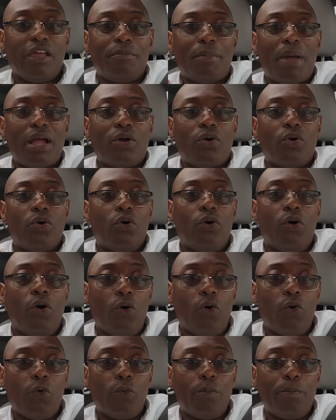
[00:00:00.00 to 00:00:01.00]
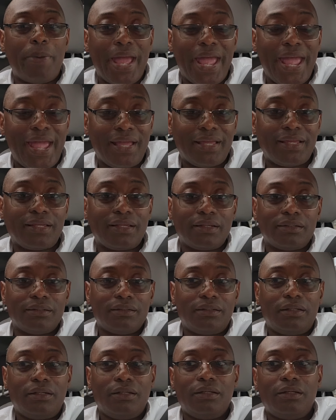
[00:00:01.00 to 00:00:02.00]
Am I going to hold back
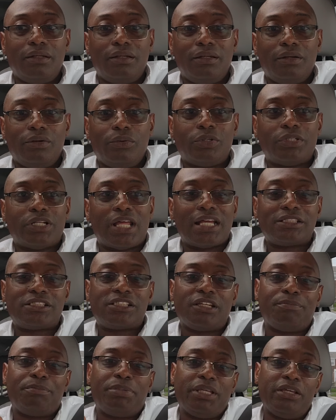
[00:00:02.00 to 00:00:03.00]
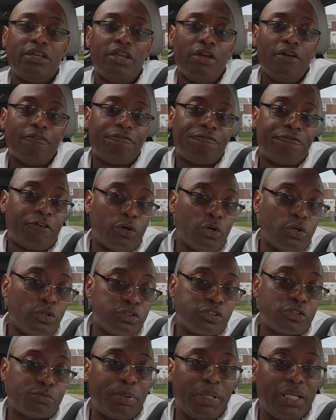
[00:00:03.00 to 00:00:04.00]
when I should be
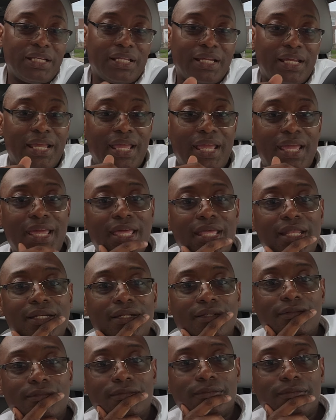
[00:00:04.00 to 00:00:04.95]
full speed ahead?